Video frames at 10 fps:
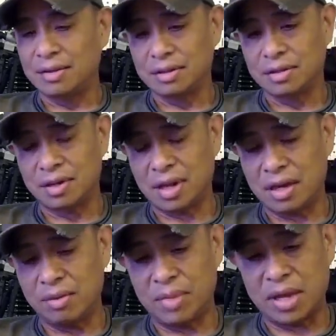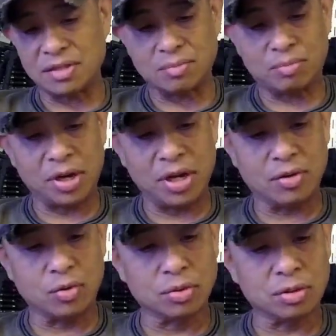And he made some pretty
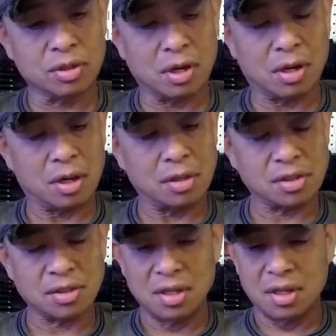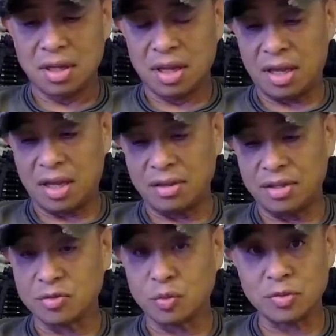cool cars, and
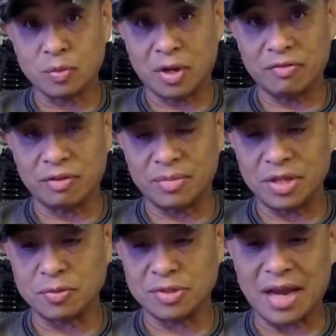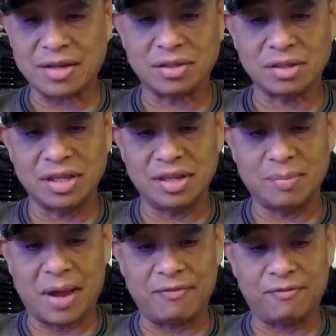this was one of them. This was actually
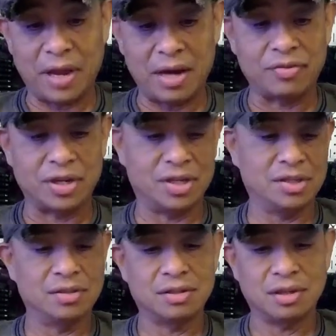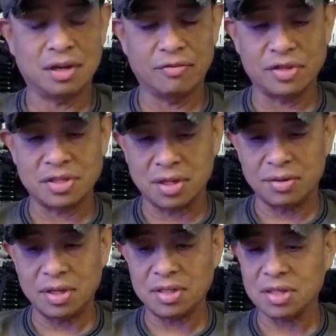my favorite of the
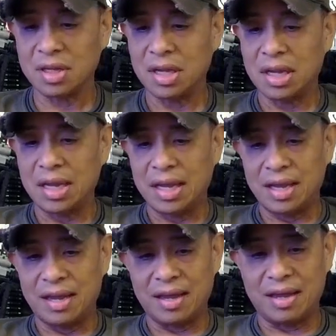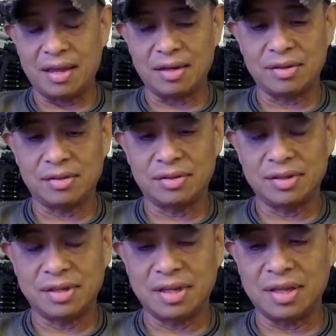series, and
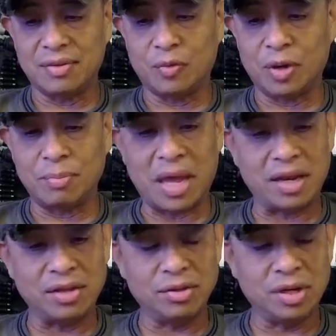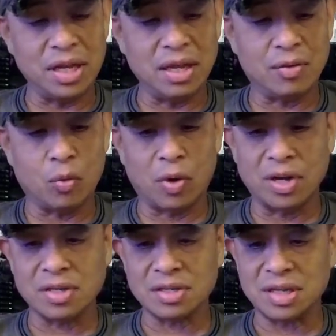it what made it unique
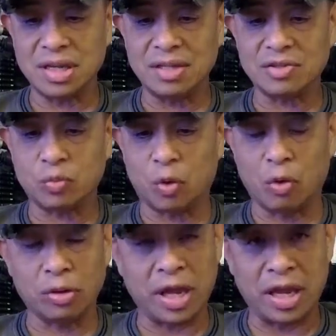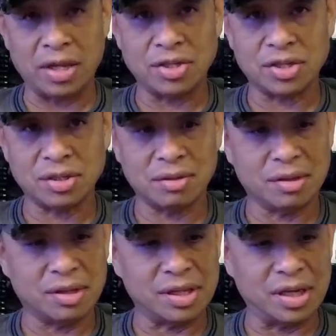was its roll cage
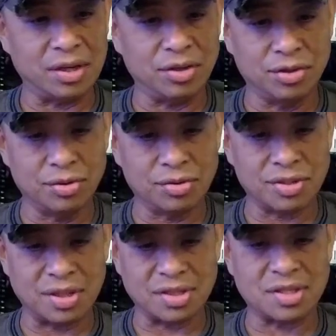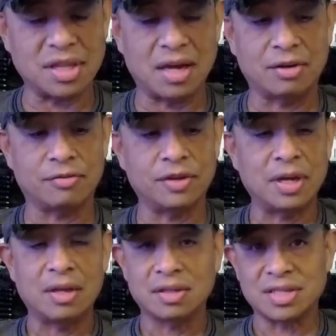that it used instead of
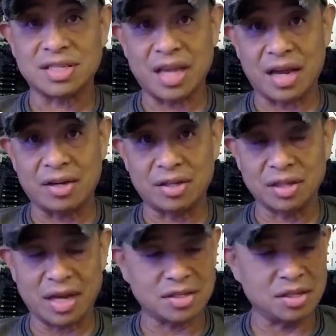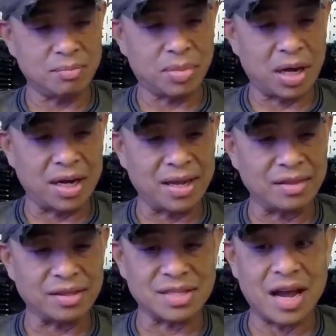the standard Lexan body at
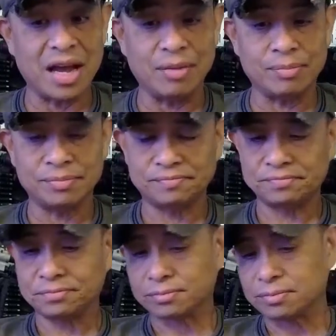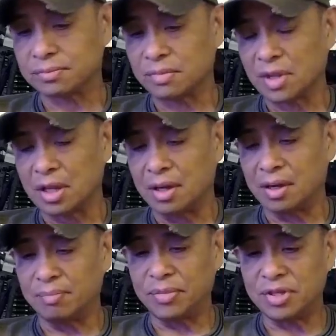the time.
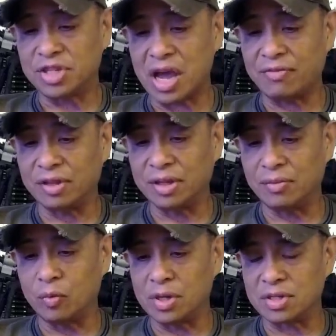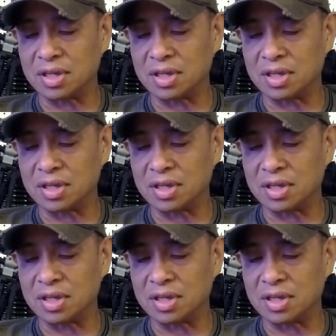The Javelin was